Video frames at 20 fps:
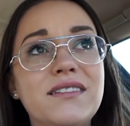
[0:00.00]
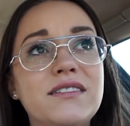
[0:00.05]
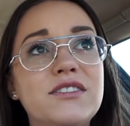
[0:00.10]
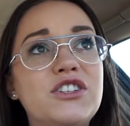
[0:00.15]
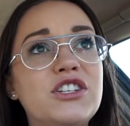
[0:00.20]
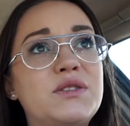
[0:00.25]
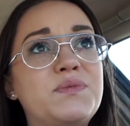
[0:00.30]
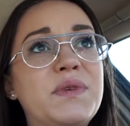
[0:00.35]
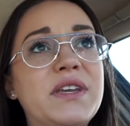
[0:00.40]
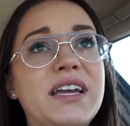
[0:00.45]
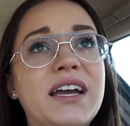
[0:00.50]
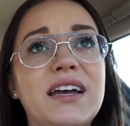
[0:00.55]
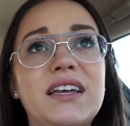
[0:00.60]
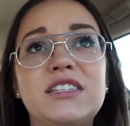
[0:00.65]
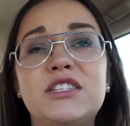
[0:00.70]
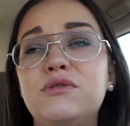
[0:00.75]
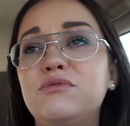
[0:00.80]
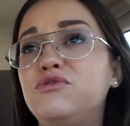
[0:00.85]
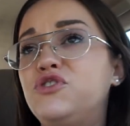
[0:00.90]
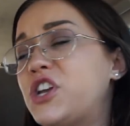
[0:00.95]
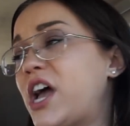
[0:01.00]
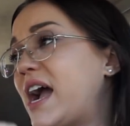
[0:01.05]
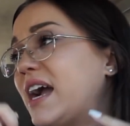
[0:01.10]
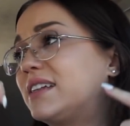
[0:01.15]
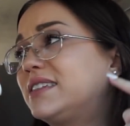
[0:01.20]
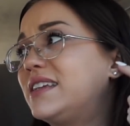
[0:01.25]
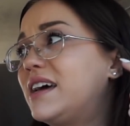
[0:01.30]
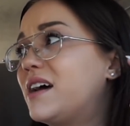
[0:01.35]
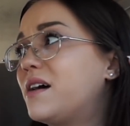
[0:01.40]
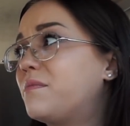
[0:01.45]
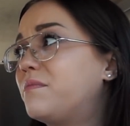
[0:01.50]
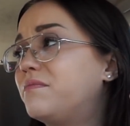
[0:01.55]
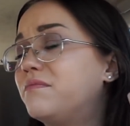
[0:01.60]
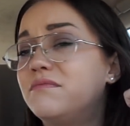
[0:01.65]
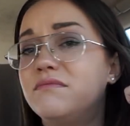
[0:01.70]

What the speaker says: Just because you jacked up